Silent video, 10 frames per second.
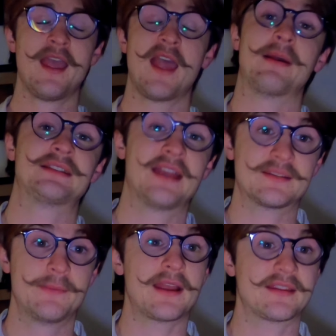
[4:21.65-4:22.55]
And my
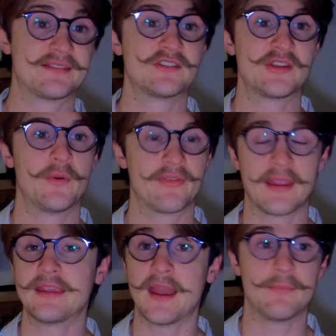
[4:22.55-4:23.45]
text back essentially was
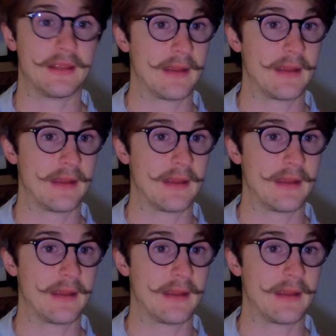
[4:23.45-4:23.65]
like, yep, yeah,